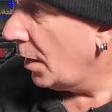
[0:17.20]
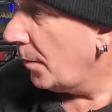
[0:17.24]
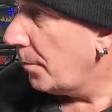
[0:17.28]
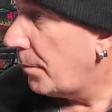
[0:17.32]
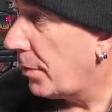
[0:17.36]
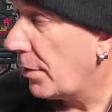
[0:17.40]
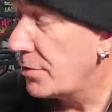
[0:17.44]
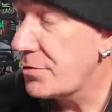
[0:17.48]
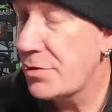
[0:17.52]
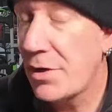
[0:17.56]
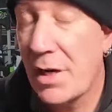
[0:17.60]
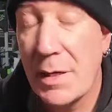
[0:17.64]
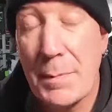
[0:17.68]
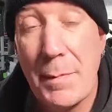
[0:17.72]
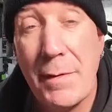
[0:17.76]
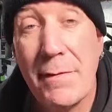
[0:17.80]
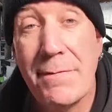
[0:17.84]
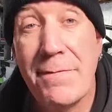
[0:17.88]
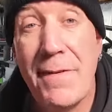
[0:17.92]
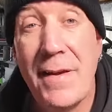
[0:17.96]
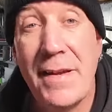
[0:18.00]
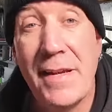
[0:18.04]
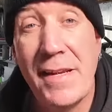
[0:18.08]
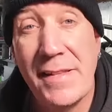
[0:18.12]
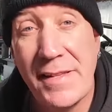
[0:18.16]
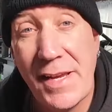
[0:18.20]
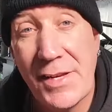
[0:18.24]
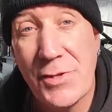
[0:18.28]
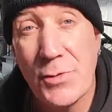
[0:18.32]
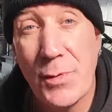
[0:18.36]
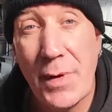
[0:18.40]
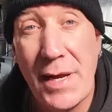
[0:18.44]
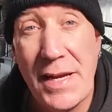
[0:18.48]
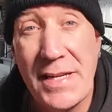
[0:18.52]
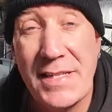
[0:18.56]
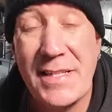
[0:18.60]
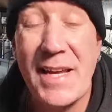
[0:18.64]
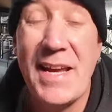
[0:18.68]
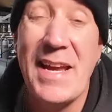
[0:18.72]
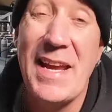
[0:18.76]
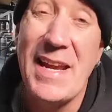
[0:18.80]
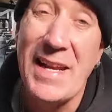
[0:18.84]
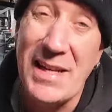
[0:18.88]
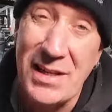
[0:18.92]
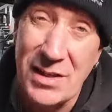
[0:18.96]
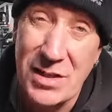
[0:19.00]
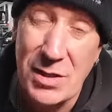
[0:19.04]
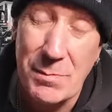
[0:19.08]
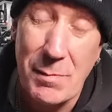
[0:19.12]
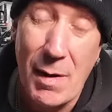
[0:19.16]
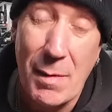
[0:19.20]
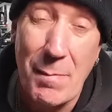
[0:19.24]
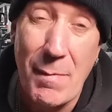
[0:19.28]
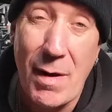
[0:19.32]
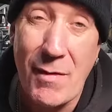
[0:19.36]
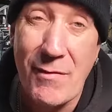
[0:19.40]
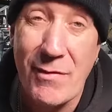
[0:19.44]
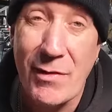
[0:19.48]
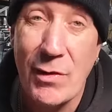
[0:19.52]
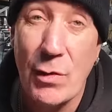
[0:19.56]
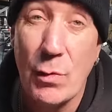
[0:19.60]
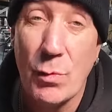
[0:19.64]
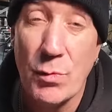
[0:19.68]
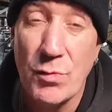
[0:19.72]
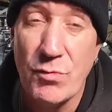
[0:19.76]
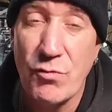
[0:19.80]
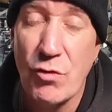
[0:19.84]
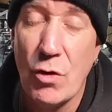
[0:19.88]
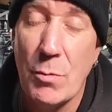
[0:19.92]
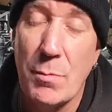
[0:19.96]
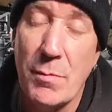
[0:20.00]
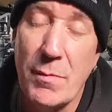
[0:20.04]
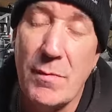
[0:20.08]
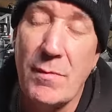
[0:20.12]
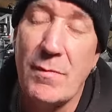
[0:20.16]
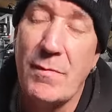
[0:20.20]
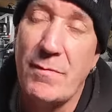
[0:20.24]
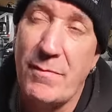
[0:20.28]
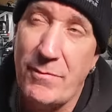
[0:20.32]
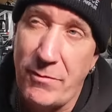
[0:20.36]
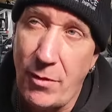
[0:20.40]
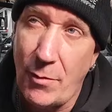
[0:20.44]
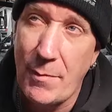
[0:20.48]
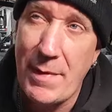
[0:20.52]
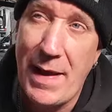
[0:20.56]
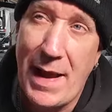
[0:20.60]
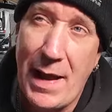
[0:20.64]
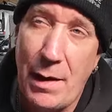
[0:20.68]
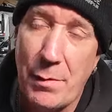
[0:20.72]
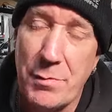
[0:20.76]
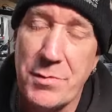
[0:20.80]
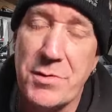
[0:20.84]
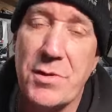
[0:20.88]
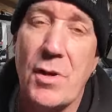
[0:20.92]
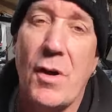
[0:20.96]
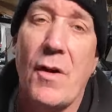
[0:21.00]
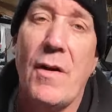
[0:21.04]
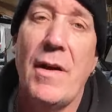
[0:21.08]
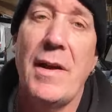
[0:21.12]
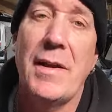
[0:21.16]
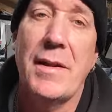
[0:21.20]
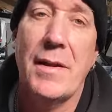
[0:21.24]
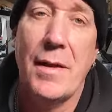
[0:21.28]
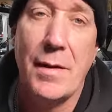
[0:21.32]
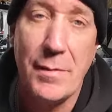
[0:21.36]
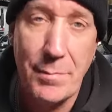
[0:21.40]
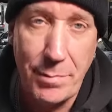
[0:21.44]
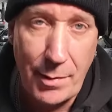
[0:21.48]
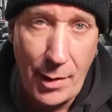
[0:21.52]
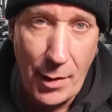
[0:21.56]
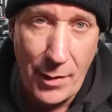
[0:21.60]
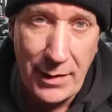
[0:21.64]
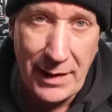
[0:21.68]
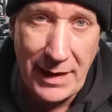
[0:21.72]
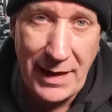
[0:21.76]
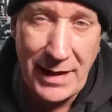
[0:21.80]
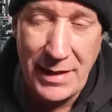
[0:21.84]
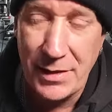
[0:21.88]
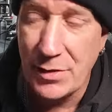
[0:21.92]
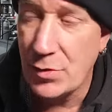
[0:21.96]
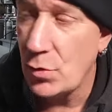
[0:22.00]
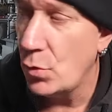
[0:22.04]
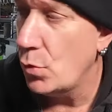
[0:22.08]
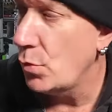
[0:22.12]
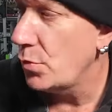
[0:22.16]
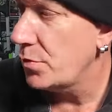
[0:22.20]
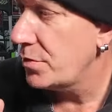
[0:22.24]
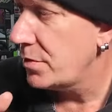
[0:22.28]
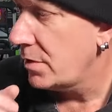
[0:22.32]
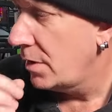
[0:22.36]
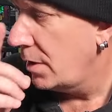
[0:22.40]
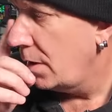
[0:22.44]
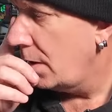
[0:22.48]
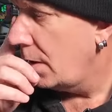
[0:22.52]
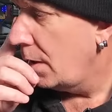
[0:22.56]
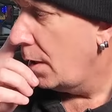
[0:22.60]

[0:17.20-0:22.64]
because I'm going to be fitting a diesel heater into my mother-in-law's room from it outside, blowing indoors.